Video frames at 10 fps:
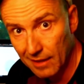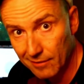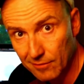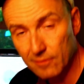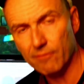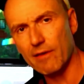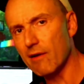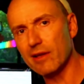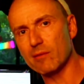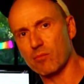and it's
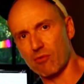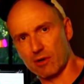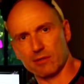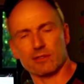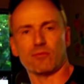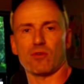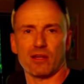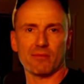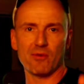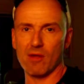very important. We're
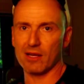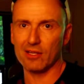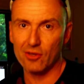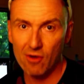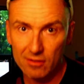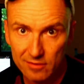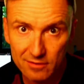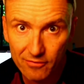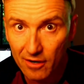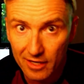going to be running across
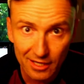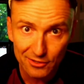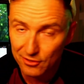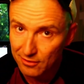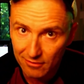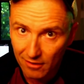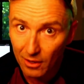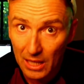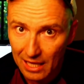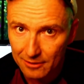this variation
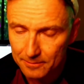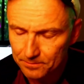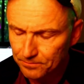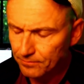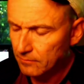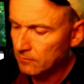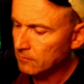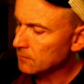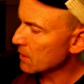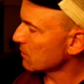a lot.
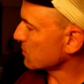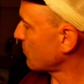So